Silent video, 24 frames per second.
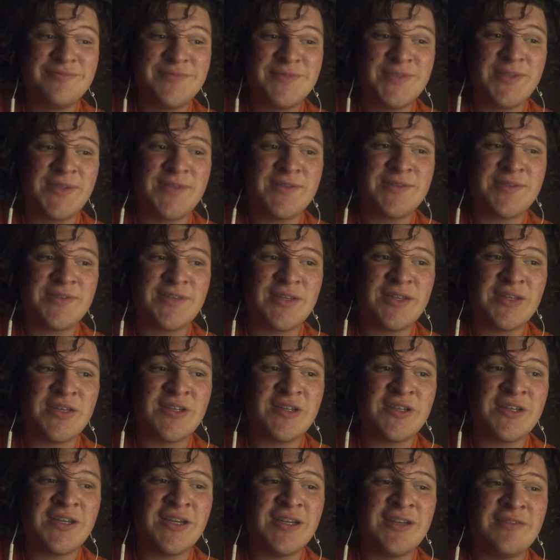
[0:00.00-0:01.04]
Just
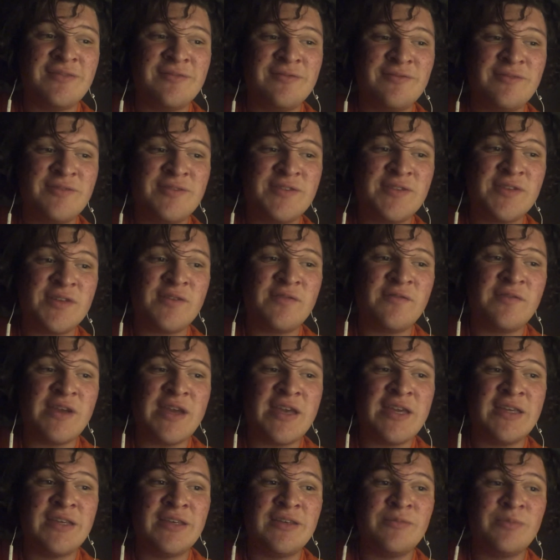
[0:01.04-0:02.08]
kind of
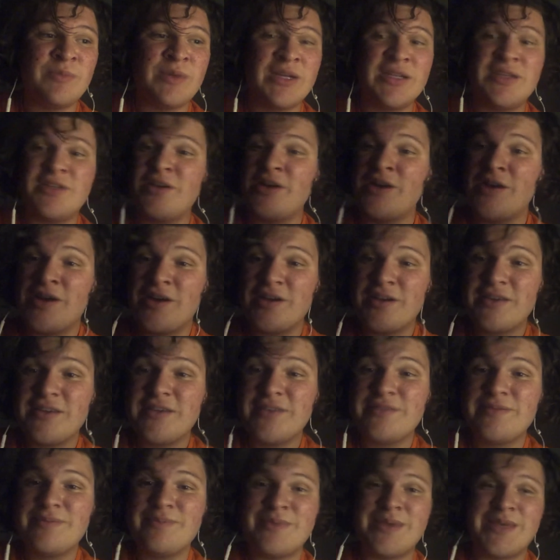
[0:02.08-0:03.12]
surveying my dog,
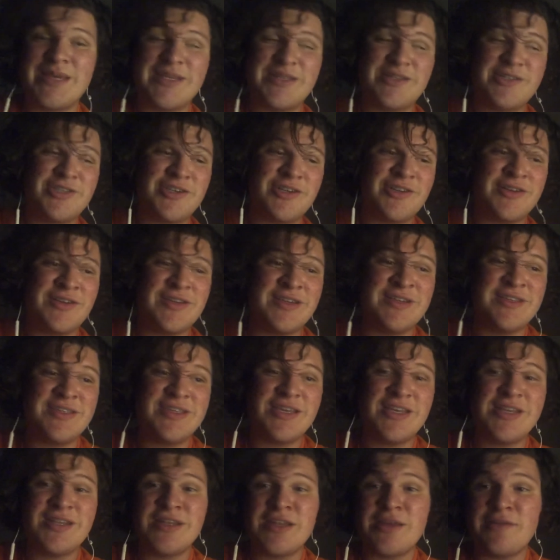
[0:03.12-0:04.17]
making sure he's
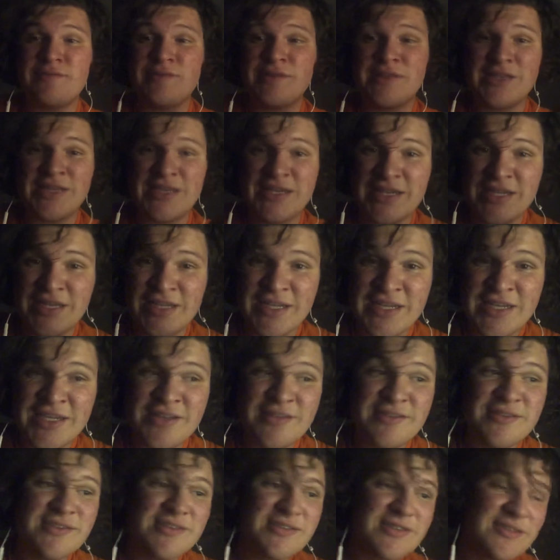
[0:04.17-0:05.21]
getting everything he
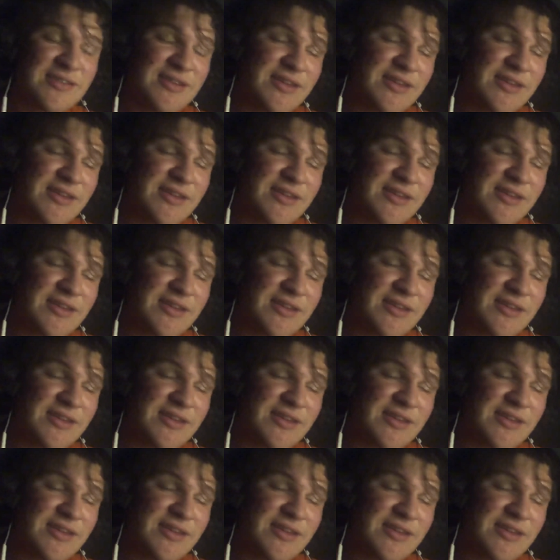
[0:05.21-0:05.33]
needs.